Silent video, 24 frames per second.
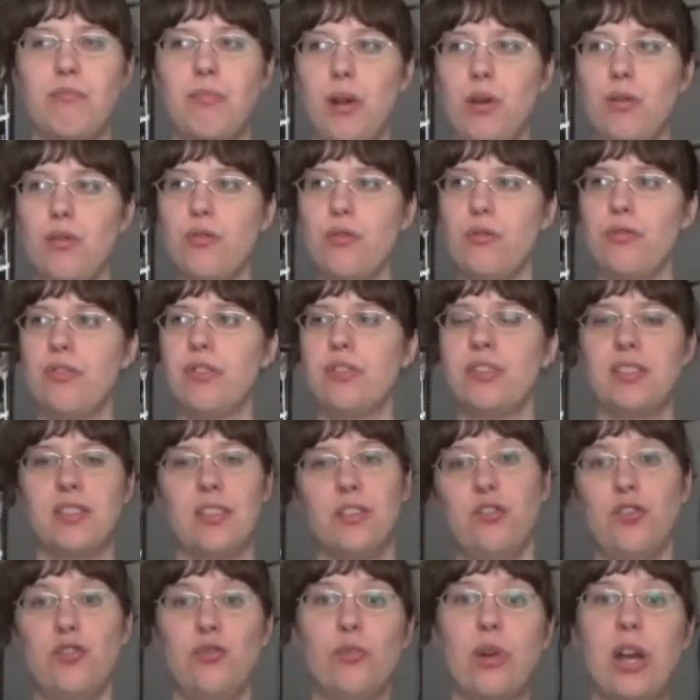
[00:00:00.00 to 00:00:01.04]
both
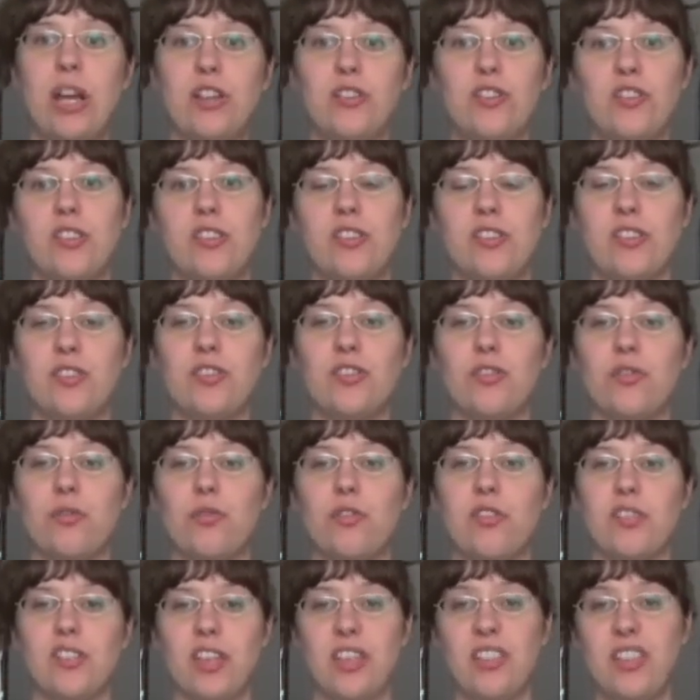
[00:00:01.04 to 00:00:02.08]
situations and
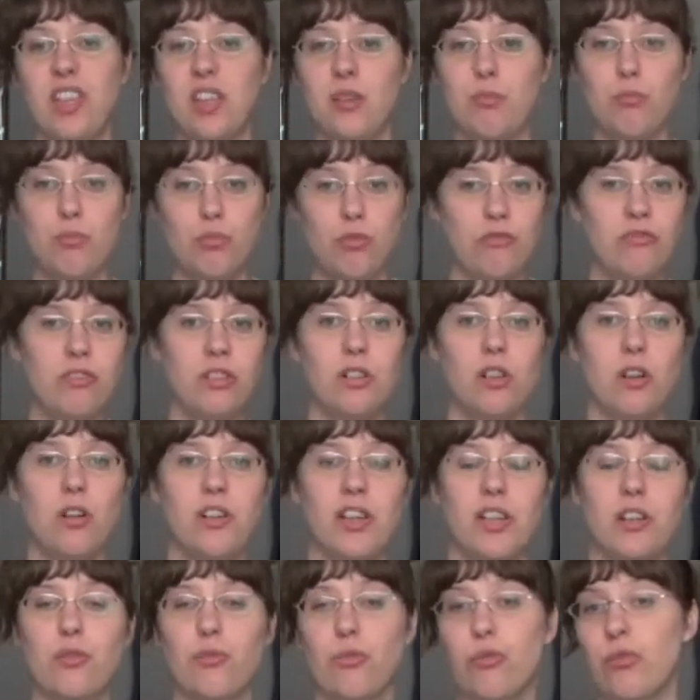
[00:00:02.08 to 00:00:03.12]
stories, I think, move
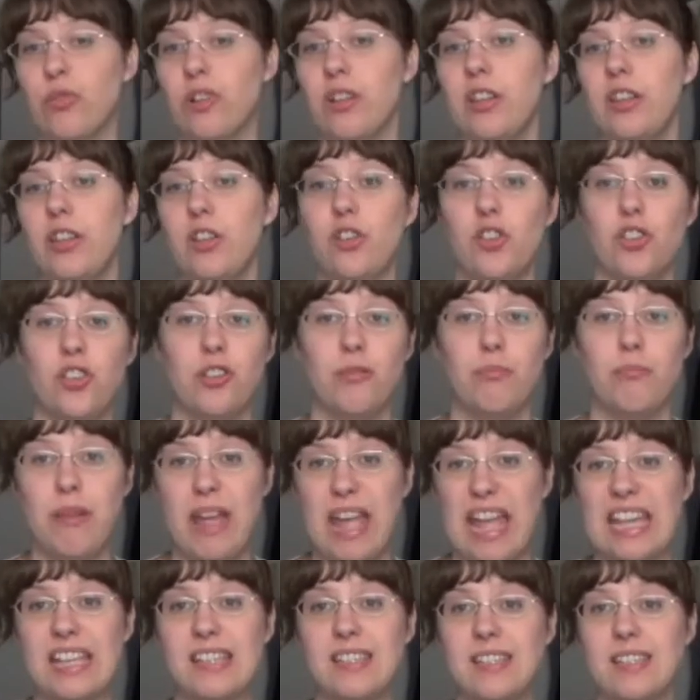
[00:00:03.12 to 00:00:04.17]
along at a really good
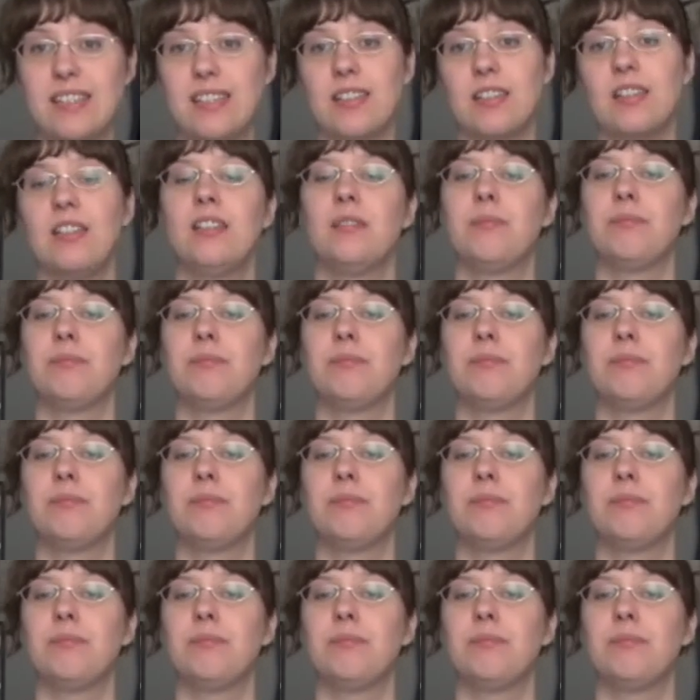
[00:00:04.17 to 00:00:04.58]
pace.